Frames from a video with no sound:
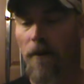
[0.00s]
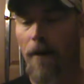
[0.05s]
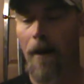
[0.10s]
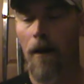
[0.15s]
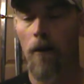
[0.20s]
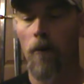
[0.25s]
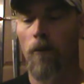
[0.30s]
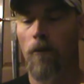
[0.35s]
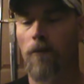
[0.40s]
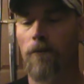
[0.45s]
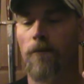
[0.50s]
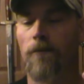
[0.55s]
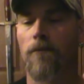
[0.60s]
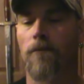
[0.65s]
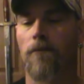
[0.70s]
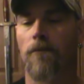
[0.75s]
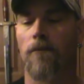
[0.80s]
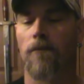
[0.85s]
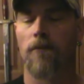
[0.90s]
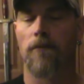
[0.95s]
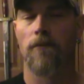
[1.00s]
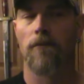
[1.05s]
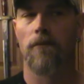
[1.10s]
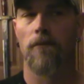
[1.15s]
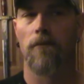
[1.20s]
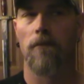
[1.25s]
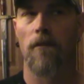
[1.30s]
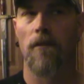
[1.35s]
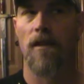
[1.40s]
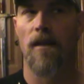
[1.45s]
Now,
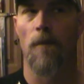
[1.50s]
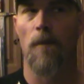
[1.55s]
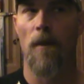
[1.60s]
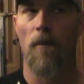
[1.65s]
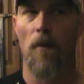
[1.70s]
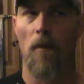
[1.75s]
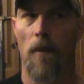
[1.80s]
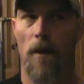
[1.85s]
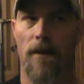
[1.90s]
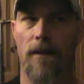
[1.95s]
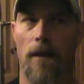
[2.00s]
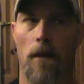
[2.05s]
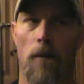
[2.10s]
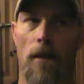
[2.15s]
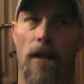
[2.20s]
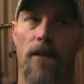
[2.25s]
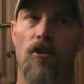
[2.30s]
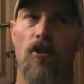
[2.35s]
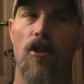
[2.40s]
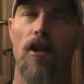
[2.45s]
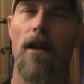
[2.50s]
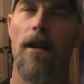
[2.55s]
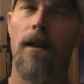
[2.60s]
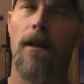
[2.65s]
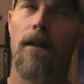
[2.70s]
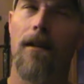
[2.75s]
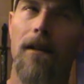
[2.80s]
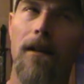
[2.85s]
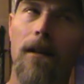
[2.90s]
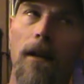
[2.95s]
some people may say, well, that's
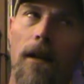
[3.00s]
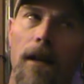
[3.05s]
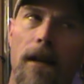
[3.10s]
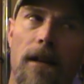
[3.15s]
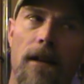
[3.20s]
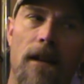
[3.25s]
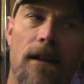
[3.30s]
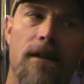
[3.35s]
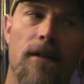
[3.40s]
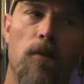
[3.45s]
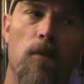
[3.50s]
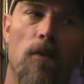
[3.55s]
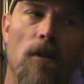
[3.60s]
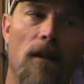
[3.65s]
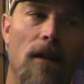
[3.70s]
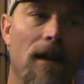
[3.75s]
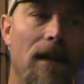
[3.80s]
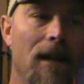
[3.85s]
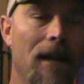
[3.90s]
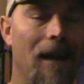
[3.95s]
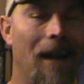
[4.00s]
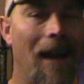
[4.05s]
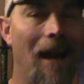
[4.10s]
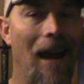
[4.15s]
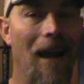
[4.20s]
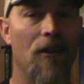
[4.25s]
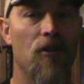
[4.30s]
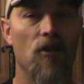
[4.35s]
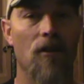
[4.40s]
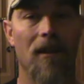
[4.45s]
cheating. It's really,
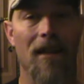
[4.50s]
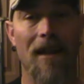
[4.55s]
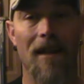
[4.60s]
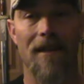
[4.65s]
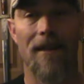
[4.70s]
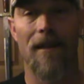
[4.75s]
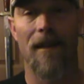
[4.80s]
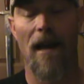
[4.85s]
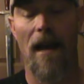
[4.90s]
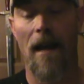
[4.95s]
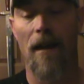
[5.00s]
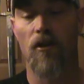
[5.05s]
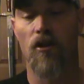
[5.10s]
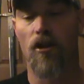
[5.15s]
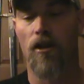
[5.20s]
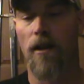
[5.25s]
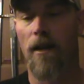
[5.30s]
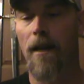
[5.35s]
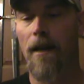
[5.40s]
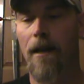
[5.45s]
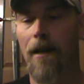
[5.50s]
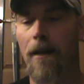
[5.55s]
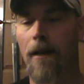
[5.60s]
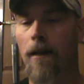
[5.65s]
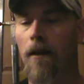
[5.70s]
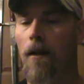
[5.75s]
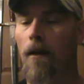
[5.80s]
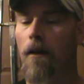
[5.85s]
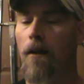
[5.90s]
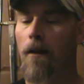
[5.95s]
actually, it's not
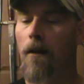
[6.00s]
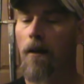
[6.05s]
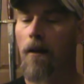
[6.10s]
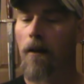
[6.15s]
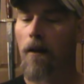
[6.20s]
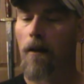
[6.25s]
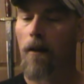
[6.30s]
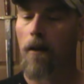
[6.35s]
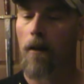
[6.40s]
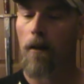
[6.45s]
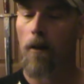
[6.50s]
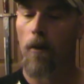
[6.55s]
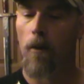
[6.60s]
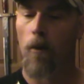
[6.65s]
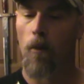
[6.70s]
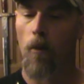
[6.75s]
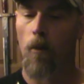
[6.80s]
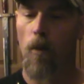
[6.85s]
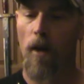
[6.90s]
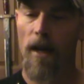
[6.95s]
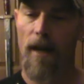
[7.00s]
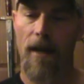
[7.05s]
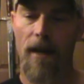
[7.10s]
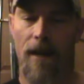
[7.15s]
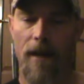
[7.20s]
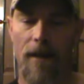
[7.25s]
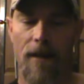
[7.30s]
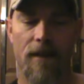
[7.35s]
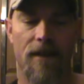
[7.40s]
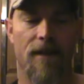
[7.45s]
cheating. What it
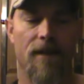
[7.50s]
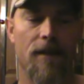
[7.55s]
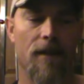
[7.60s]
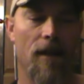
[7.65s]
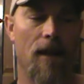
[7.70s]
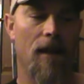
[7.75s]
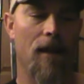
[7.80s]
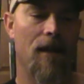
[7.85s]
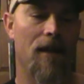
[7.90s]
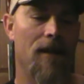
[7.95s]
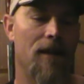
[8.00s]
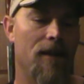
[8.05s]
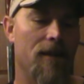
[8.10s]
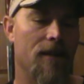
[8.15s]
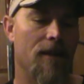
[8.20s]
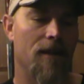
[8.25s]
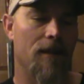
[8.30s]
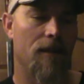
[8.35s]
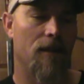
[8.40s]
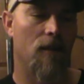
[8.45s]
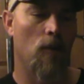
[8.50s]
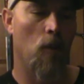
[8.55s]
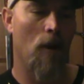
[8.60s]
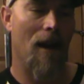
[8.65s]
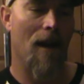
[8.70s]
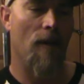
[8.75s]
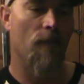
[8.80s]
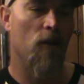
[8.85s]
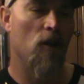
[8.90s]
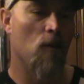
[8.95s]
is the
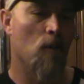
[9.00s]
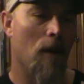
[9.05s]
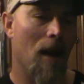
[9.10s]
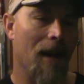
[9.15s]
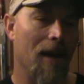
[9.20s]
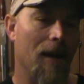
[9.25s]
way I view my